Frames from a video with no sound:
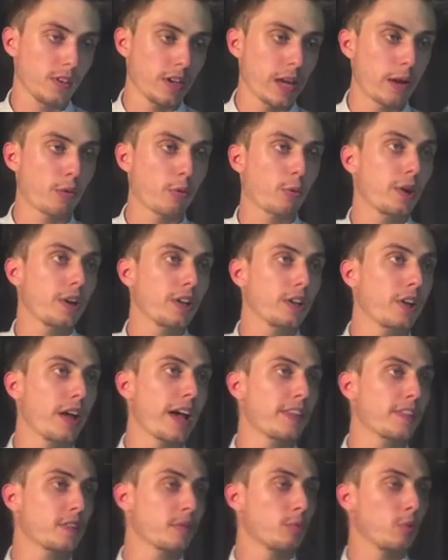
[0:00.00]
Now we're ready to
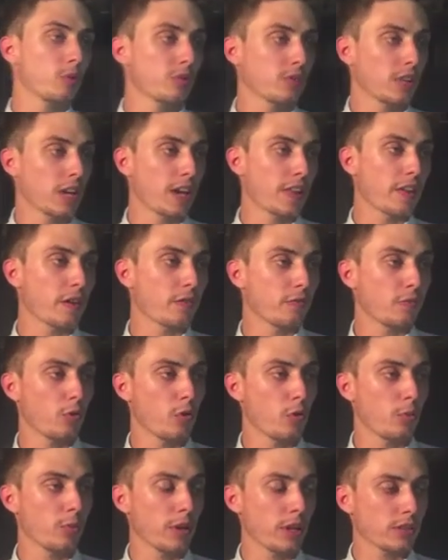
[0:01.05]
add them all together.
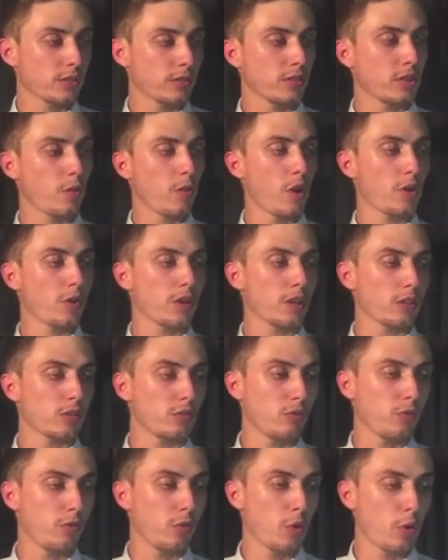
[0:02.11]
4 plus 0
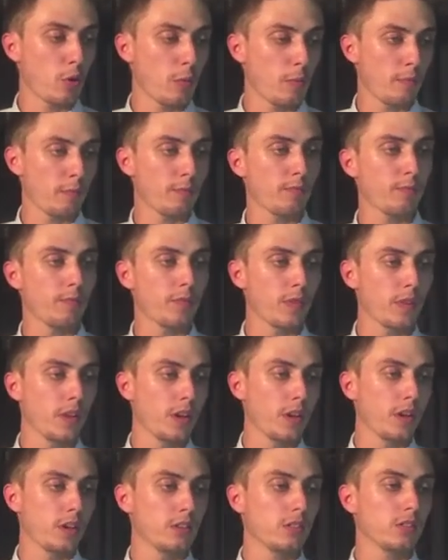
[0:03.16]
is 4.
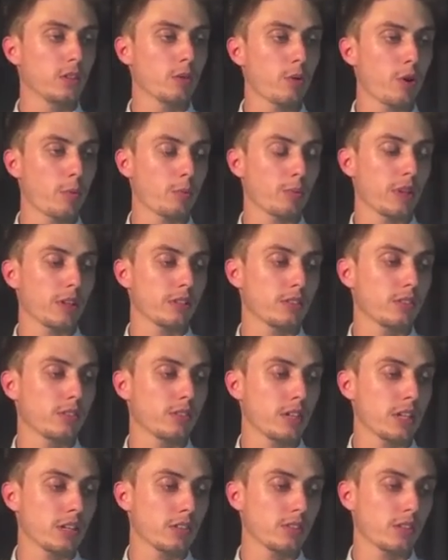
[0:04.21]
0 plus
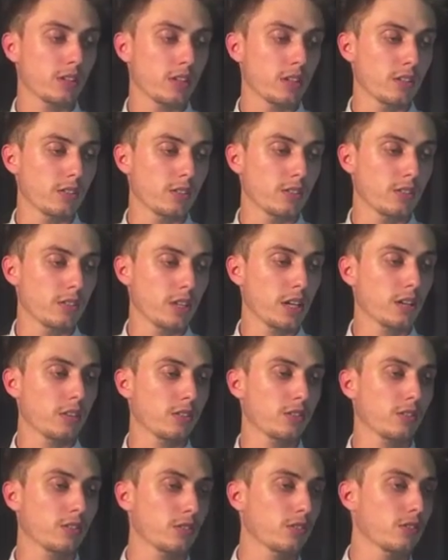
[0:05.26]
6 is 6.
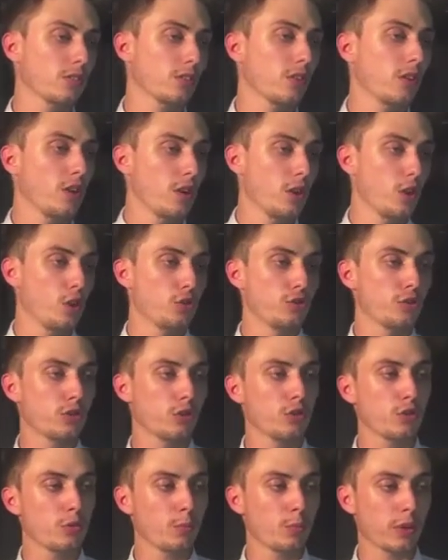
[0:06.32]

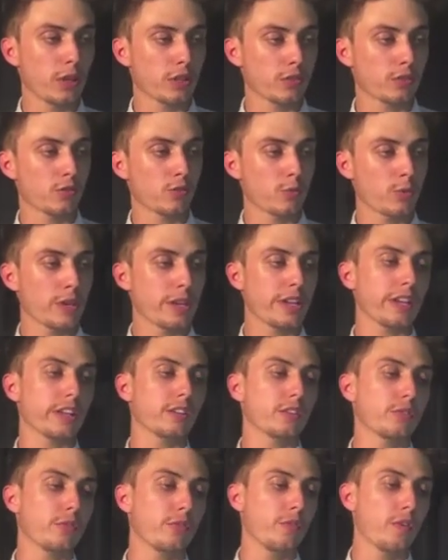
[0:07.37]
2 plus 3
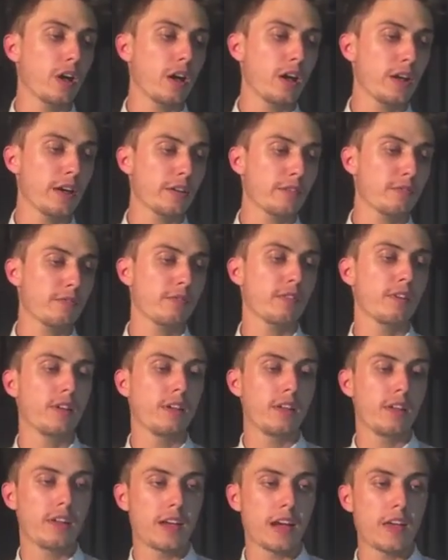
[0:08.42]
is 5.
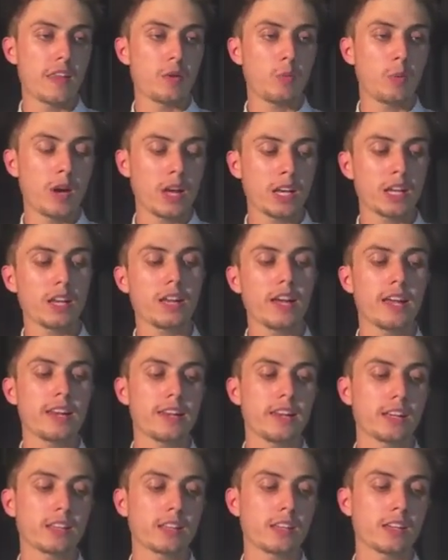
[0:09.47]
And a 1 and
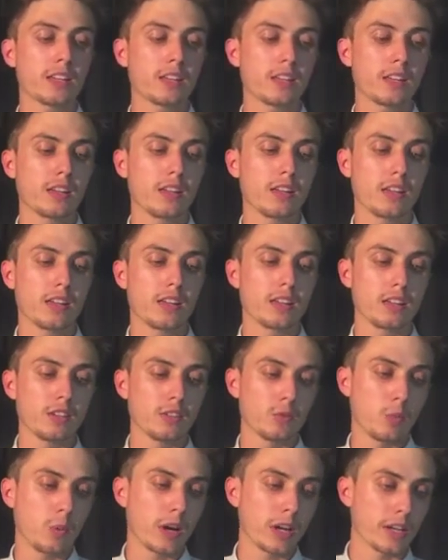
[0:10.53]
nothing is
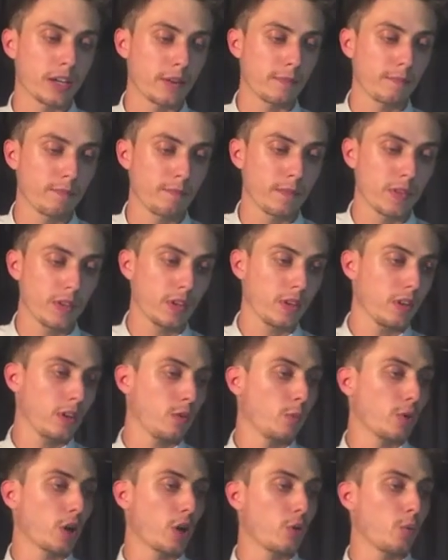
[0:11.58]
1.
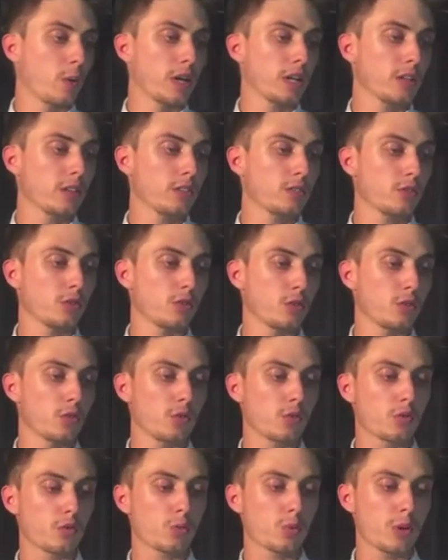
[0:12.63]
We go 1, 2,
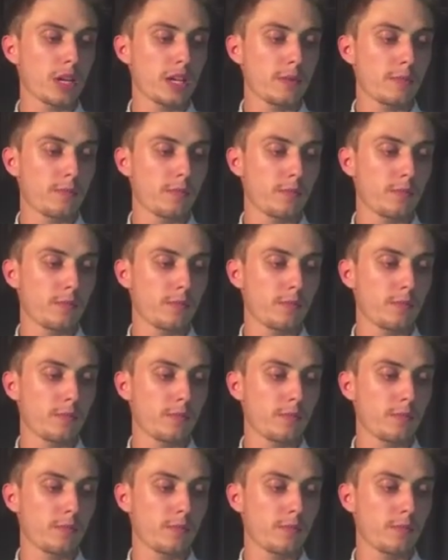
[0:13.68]
3.